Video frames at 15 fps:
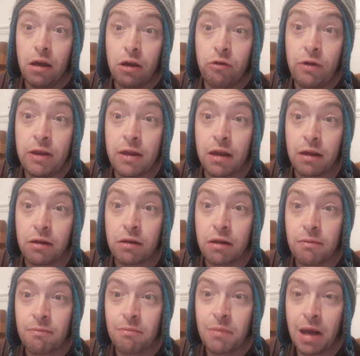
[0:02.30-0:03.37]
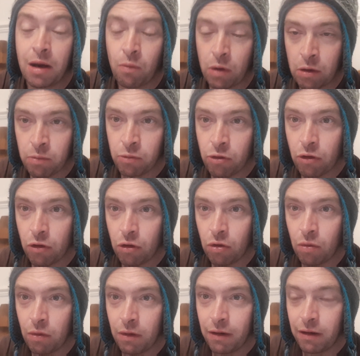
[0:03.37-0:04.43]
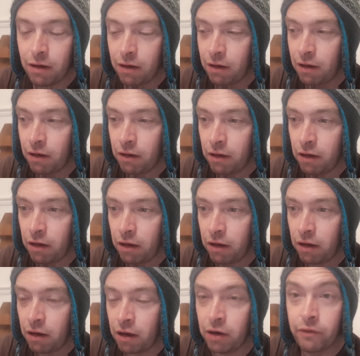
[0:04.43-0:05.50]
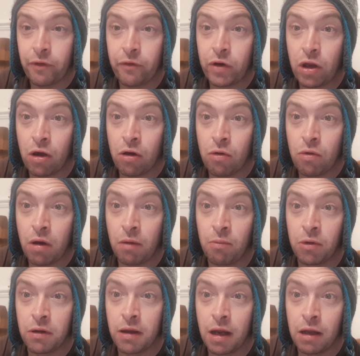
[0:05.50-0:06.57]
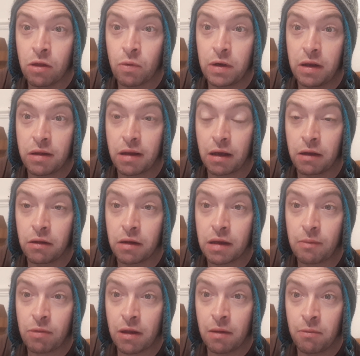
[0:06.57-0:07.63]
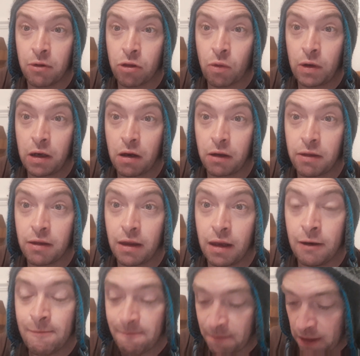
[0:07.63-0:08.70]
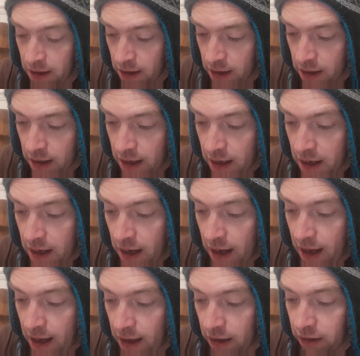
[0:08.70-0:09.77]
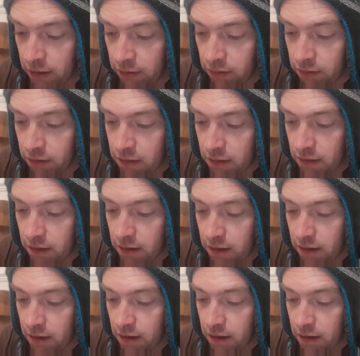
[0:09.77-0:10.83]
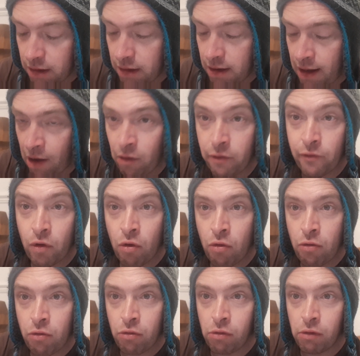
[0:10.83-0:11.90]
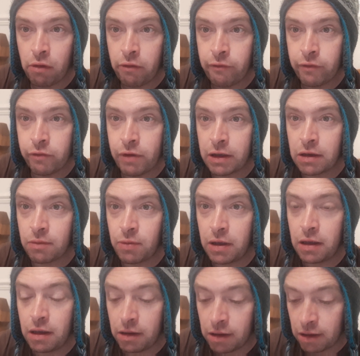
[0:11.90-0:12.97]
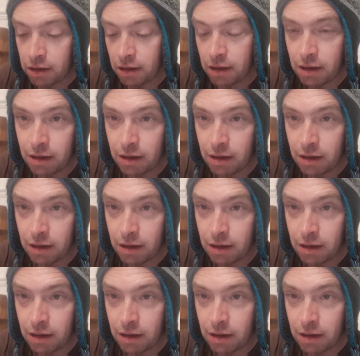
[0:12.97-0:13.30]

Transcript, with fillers: Greetings and welcome to another video on Monday 22nd of September 2019 and out of all the recipes